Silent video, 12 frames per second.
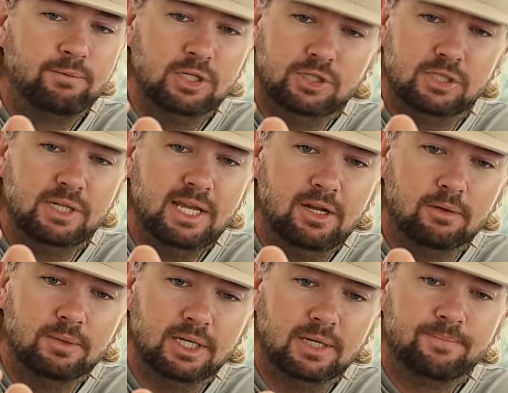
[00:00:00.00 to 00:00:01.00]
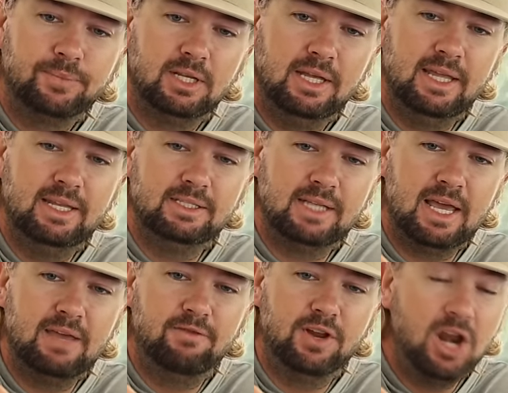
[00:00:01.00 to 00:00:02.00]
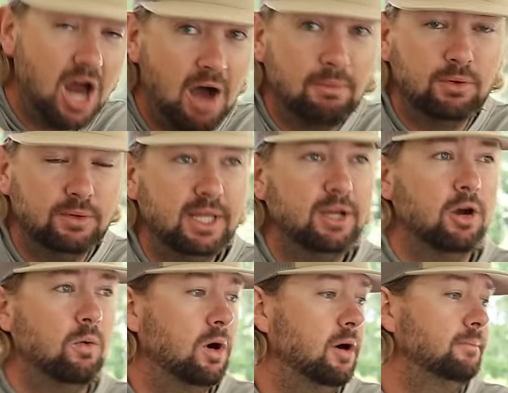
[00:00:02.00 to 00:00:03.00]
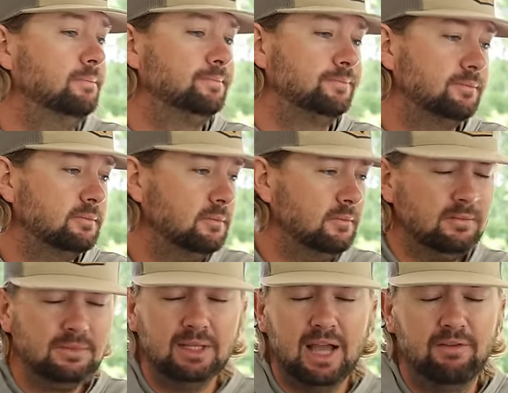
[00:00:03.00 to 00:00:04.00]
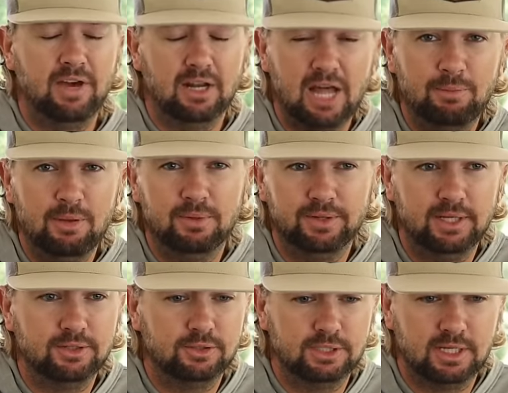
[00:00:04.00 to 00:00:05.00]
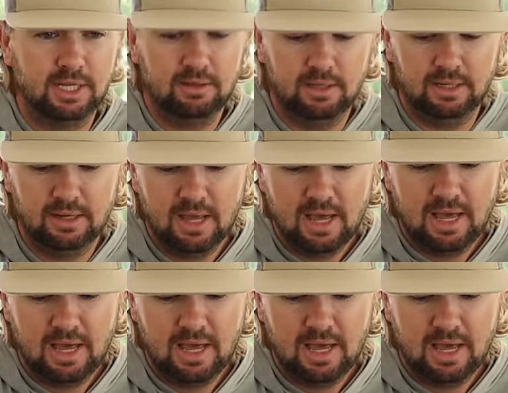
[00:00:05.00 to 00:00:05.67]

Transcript: to just Nico rig it. It is a phenomenal Nico worm. I've had a lot of people in the industry say that